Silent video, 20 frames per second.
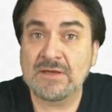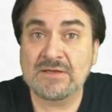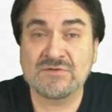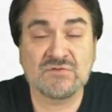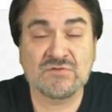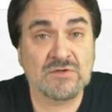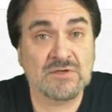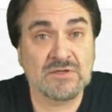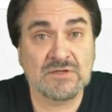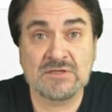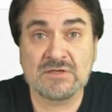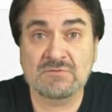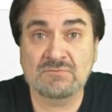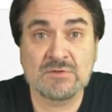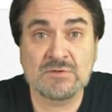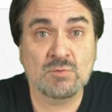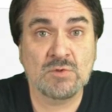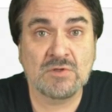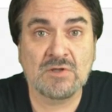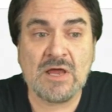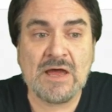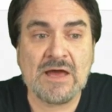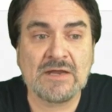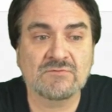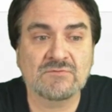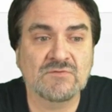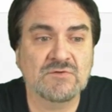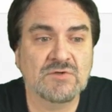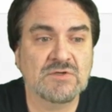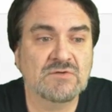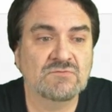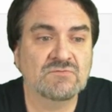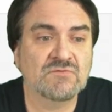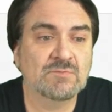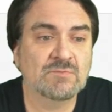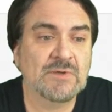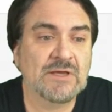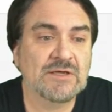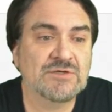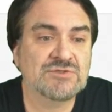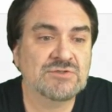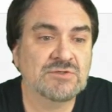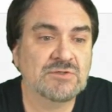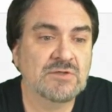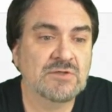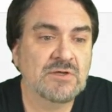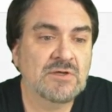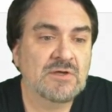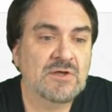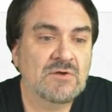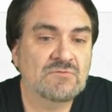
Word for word: It's going to give you a lot of good information.